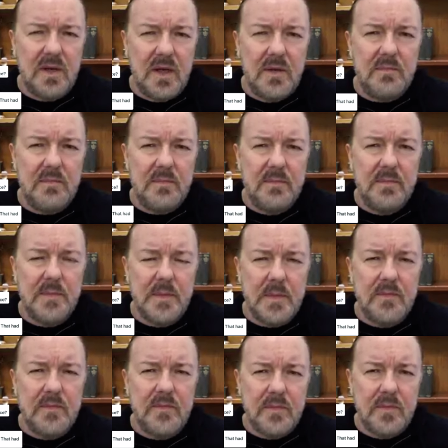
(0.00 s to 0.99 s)
to
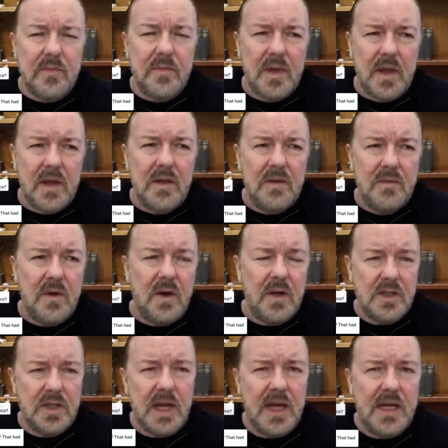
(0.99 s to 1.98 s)

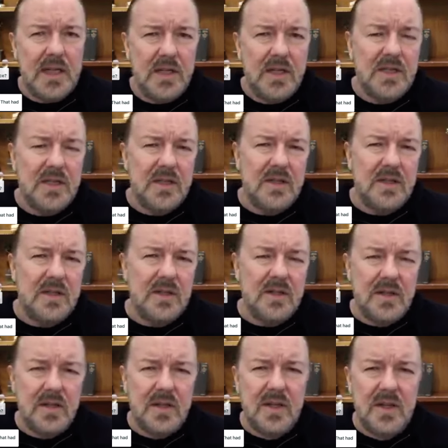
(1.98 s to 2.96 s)
change.
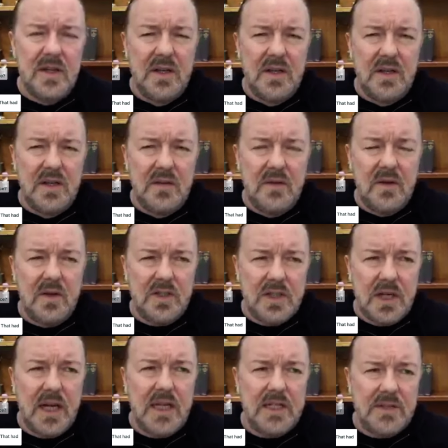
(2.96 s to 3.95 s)
You've got
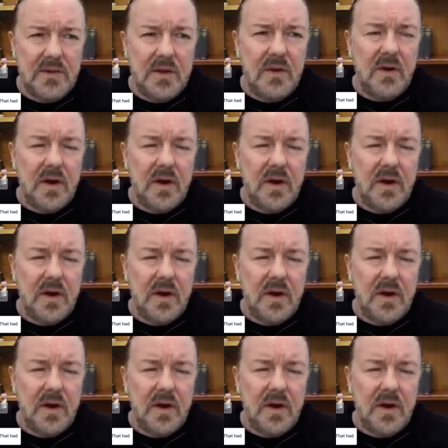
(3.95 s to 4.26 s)
to change for